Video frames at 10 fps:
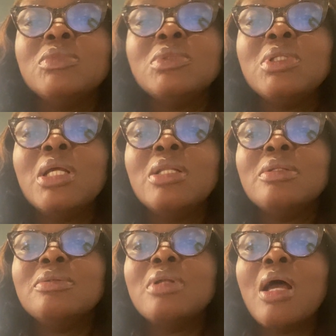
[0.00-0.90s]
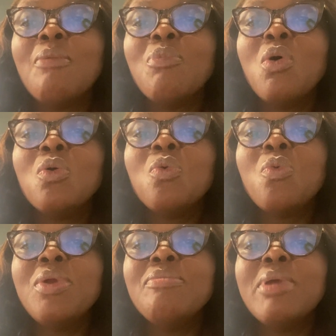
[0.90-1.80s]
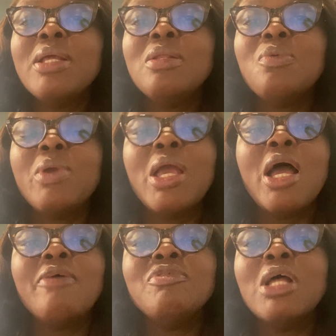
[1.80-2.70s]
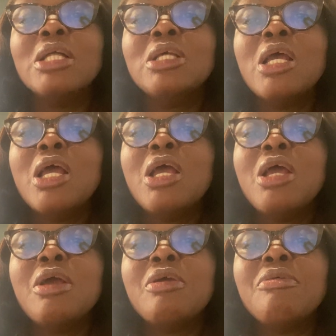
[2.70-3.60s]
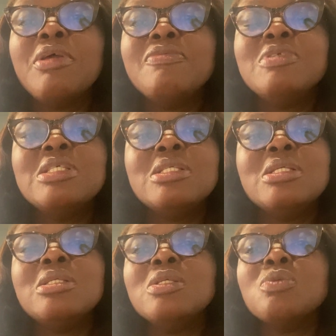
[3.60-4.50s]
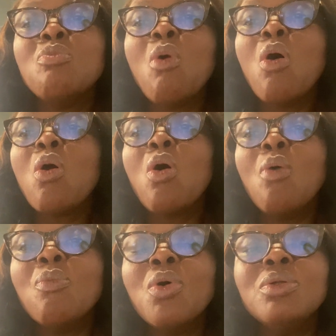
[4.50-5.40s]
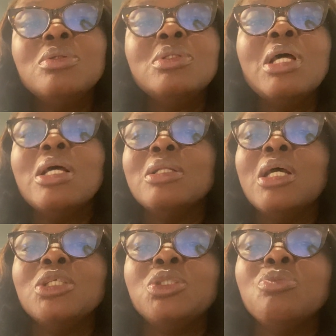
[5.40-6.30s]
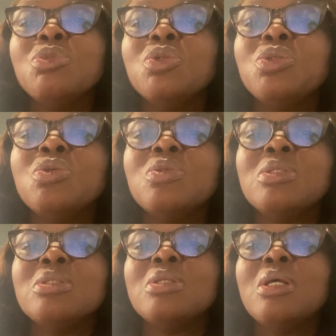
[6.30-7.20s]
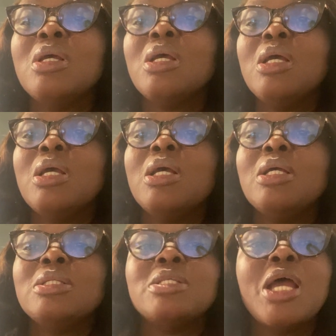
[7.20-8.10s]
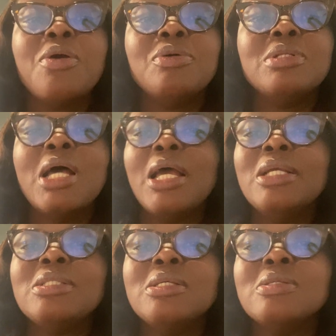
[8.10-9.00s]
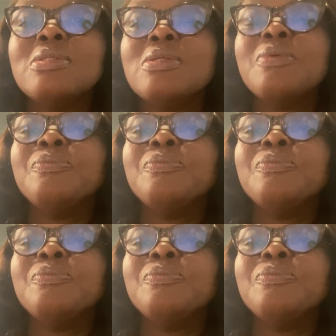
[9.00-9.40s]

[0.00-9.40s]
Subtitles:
Then among women, we have that Graves' disease is more common than Hashimoto's thyroiditis.